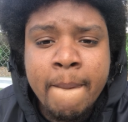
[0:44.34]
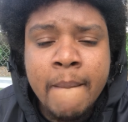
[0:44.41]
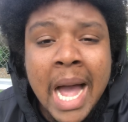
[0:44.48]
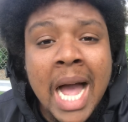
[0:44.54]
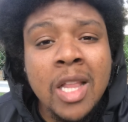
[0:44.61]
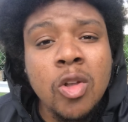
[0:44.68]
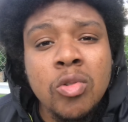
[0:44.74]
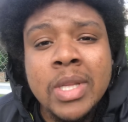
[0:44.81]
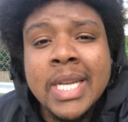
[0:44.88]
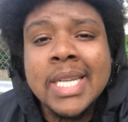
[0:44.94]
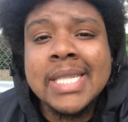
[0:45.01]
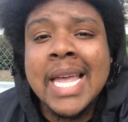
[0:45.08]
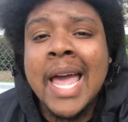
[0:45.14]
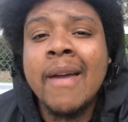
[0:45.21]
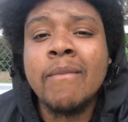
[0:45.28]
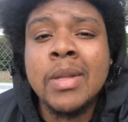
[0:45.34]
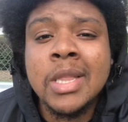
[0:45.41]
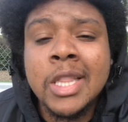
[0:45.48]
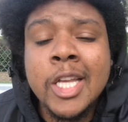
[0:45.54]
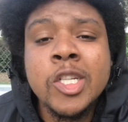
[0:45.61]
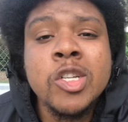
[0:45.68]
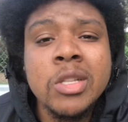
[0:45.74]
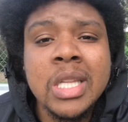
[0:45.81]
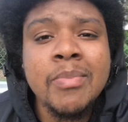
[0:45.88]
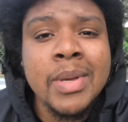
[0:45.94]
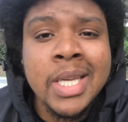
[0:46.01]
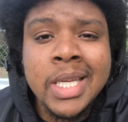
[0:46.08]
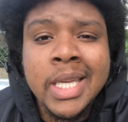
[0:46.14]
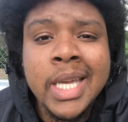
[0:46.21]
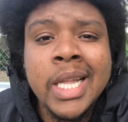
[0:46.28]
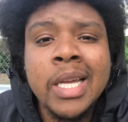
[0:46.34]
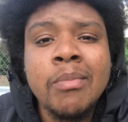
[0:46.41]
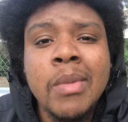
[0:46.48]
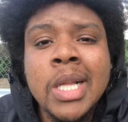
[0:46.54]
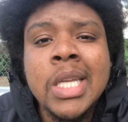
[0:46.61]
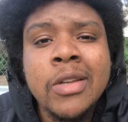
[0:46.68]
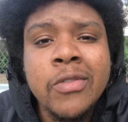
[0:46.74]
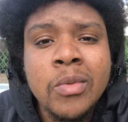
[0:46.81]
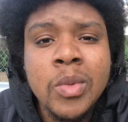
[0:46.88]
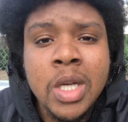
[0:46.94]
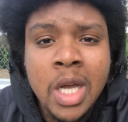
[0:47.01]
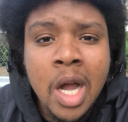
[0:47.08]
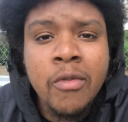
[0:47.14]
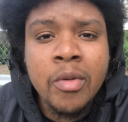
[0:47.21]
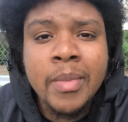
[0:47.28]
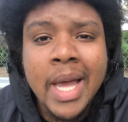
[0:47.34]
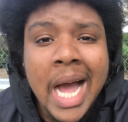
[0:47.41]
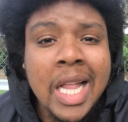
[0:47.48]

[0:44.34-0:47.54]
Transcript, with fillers: I know niggas that have literally been getting money from the government.